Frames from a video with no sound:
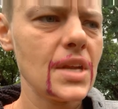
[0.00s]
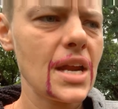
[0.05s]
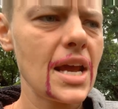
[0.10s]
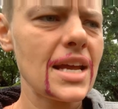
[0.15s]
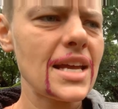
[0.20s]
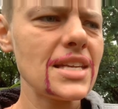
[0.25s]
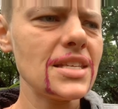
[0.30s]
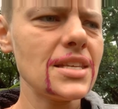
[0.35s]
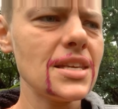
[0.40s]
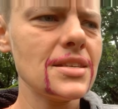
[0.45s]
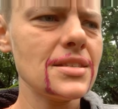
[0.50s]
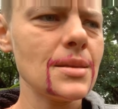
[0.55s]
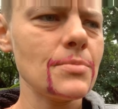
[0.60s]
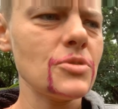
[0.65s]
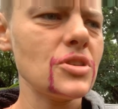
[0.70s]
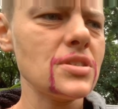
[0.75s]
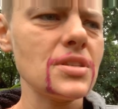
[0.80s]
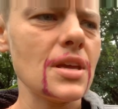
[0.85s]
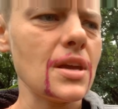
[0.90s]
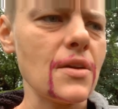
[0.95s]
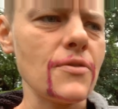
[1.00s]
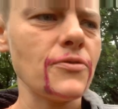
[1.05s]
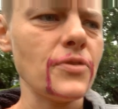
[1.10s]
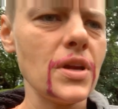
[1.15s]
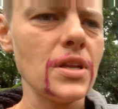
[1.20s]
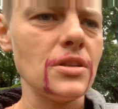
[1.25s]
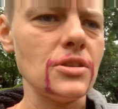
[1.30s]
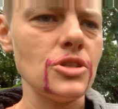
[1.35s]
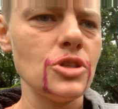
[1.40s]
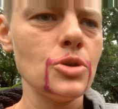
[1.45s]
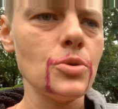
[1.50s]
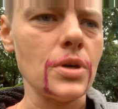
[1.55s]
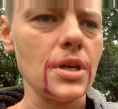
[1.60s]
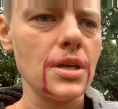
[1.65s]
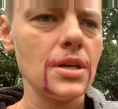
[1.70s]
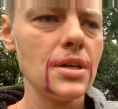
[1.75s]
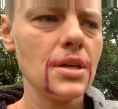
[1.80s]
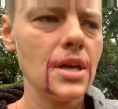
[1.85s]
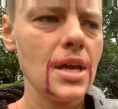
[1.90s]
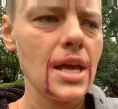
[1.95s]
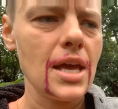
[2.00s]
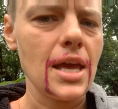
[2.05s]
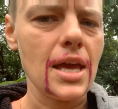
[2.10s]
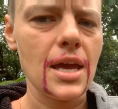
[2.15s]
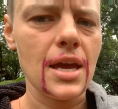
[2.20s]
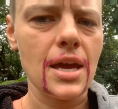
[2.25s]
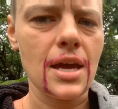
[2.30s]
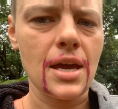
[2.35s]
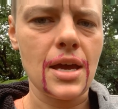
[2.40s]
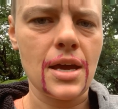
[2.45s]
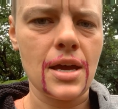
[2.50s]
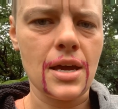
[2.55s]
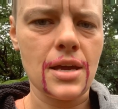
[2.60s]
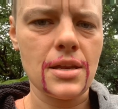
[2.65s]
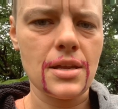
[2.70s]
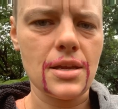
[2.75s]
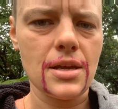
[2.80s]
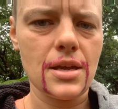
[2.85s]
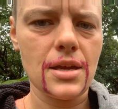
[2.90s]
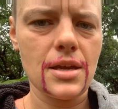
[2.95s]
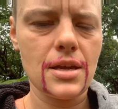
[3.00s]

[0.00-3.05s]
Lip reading: guess because I'm just like afraid to do it. And